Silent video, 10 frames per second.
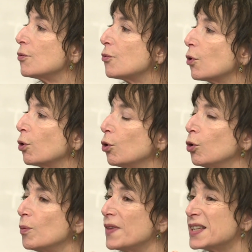for
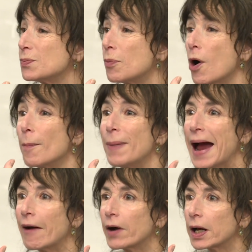whom this
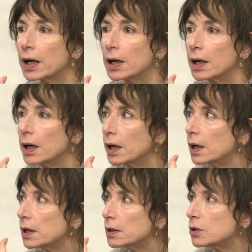barbaric
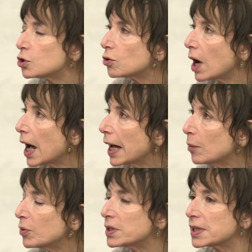
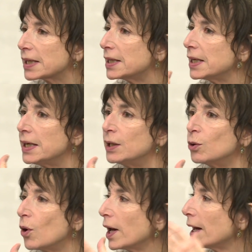tribe, it's like the
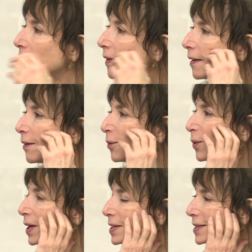Eloi and the,
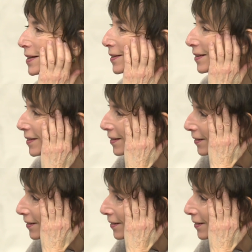what is the